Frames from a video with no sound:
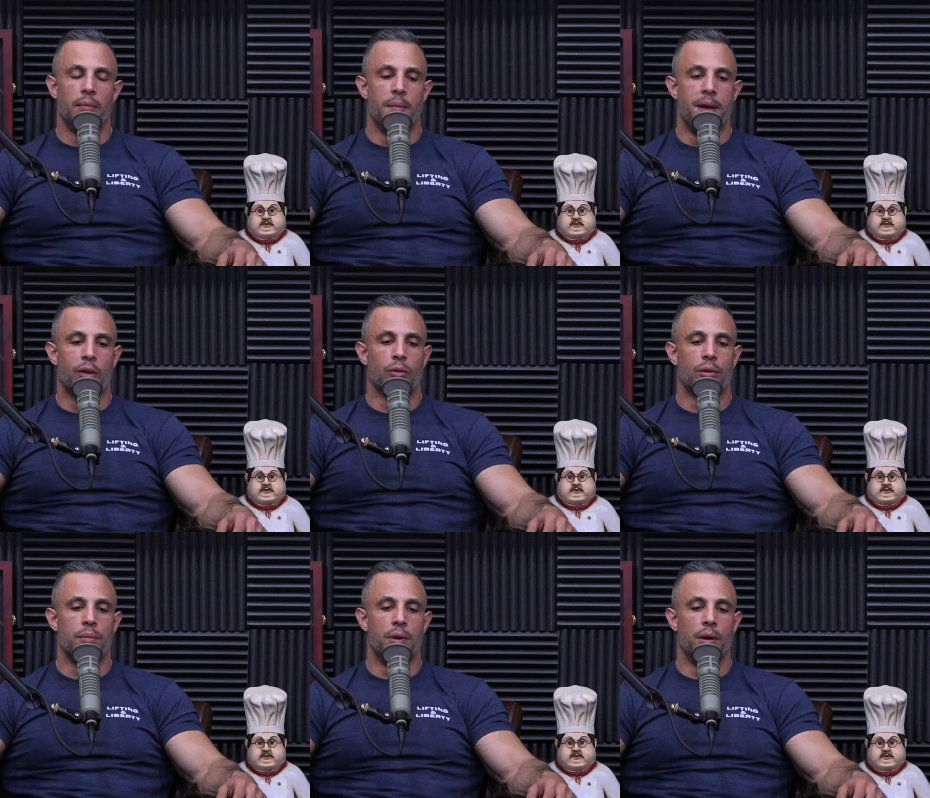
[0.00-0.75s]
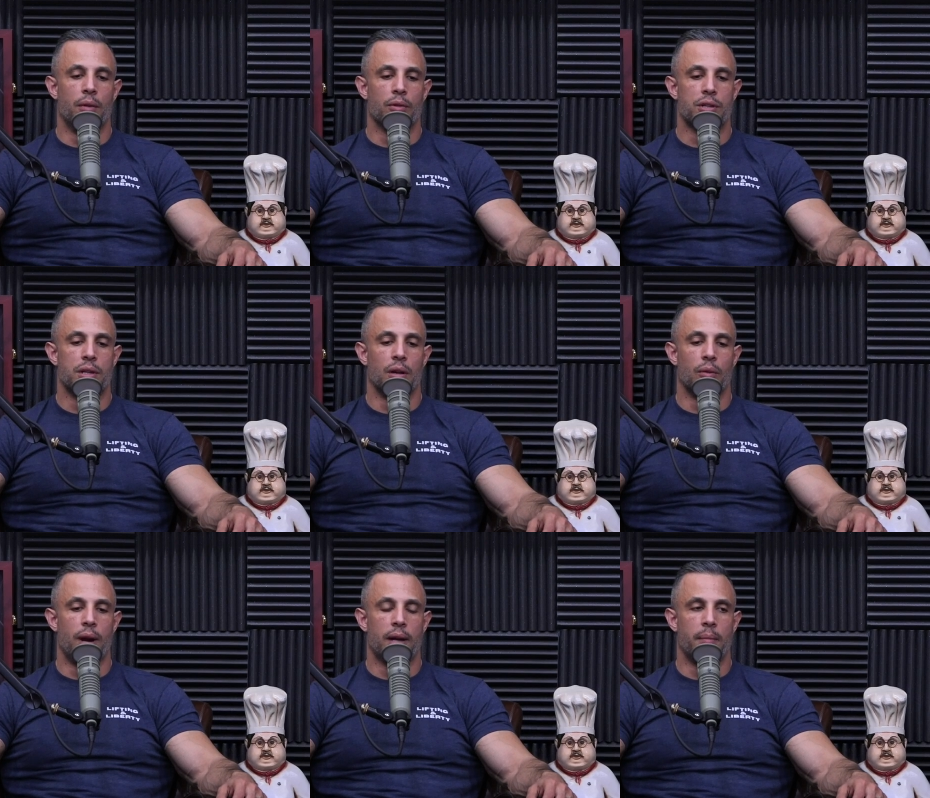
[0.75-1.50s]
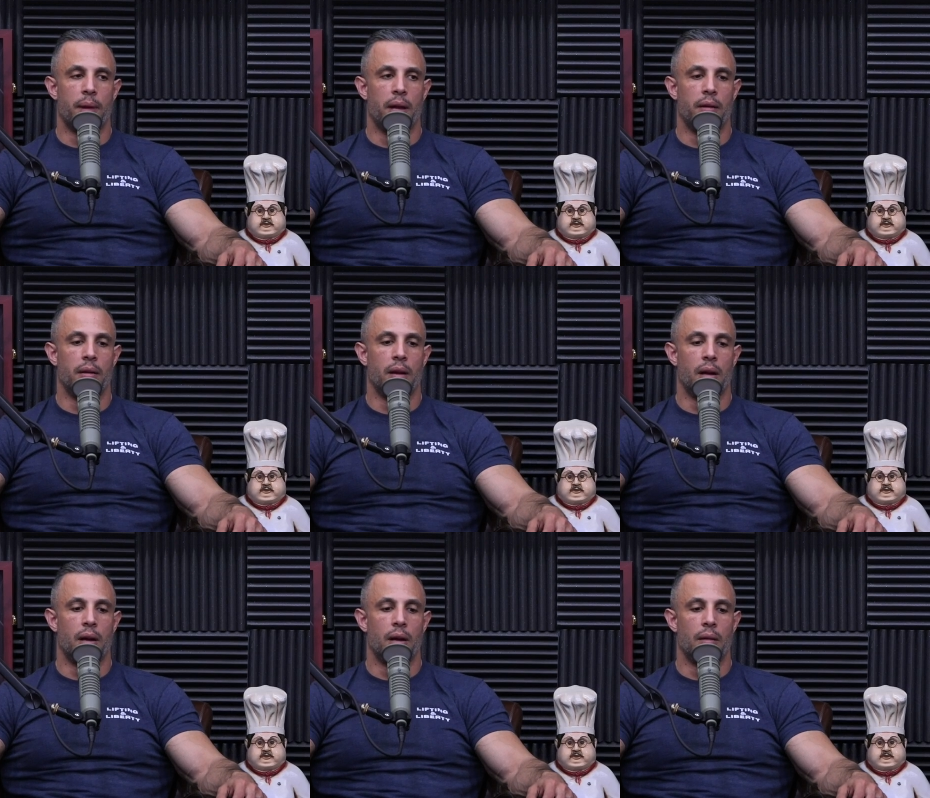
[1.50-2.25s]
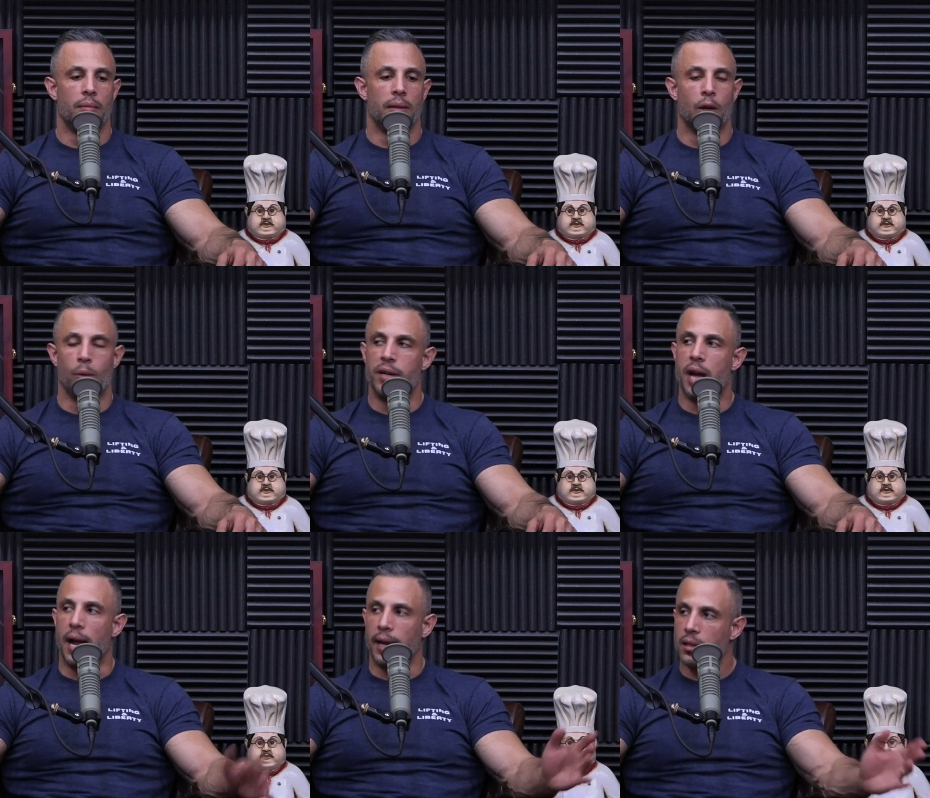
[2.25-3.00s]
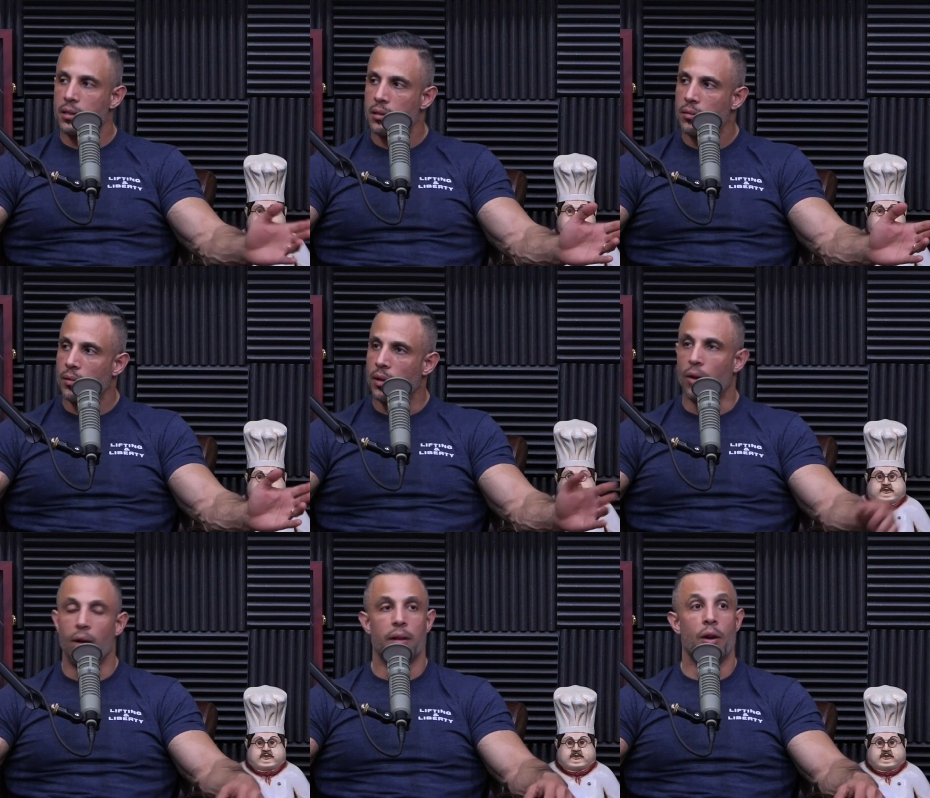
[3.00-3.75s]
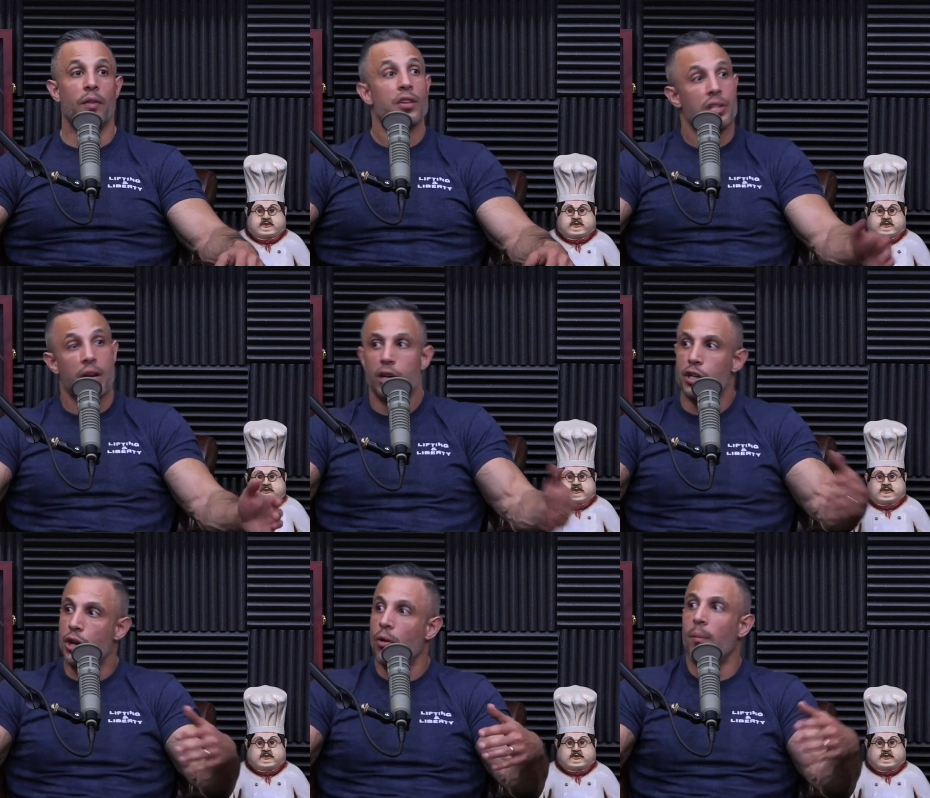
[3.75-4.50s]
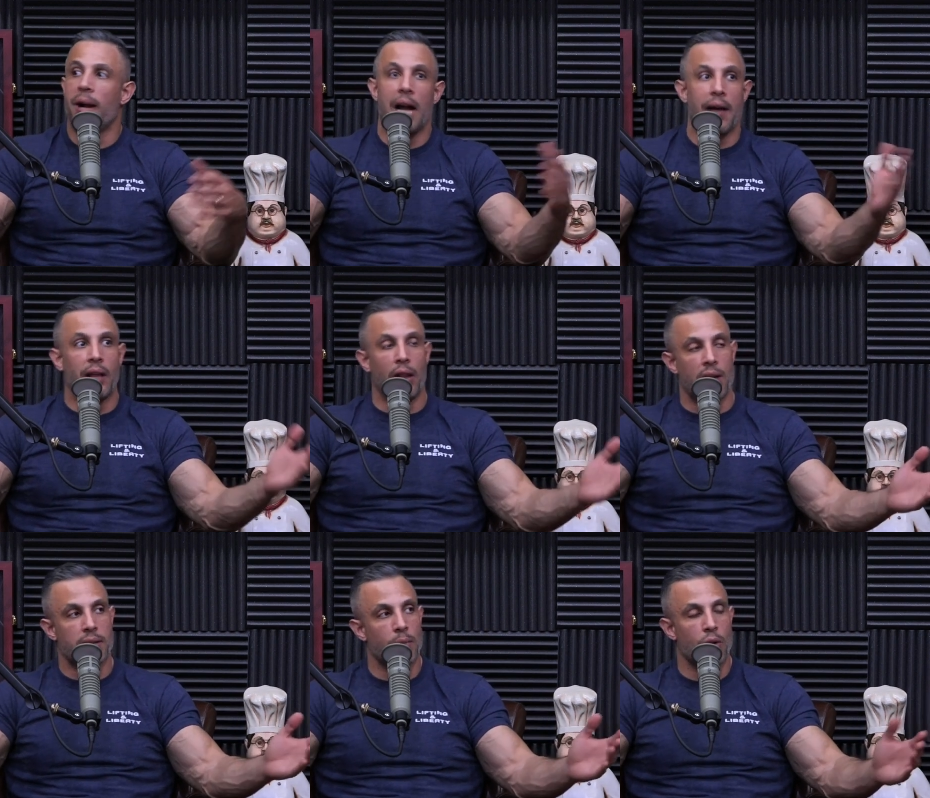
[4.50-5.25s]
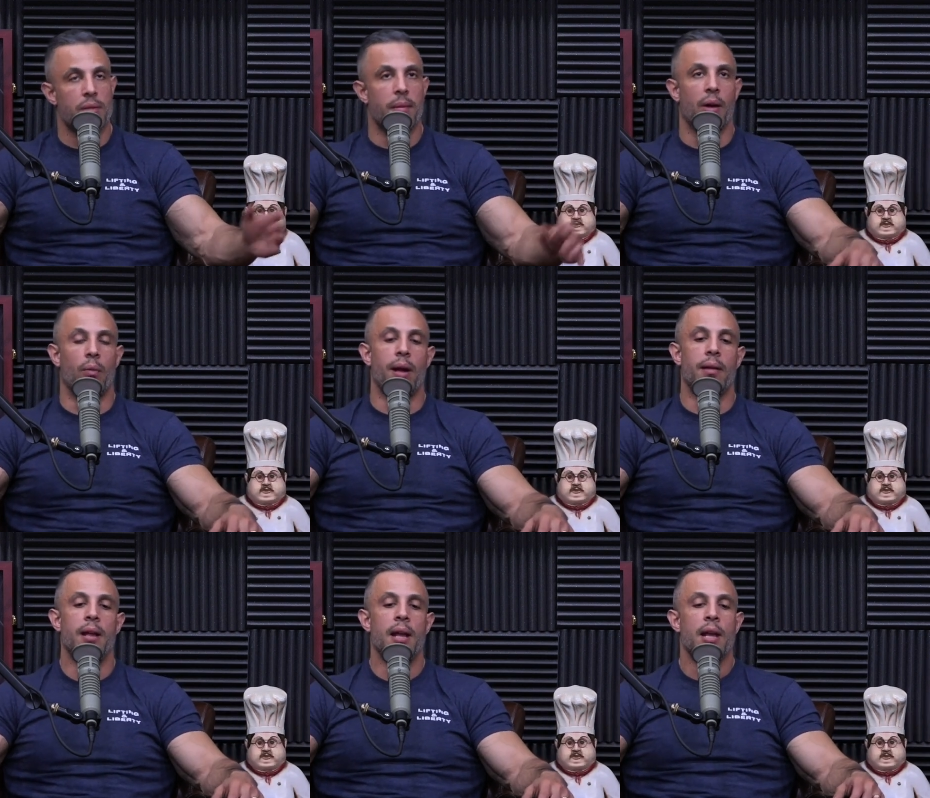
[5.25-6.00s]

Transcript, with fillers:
Speaker 1: the medical community will still recommend uh, liquid diets. Uh, uh, you know, and this study showed, oh my oh, god, yeah. they lost the most amount yeah. of weight.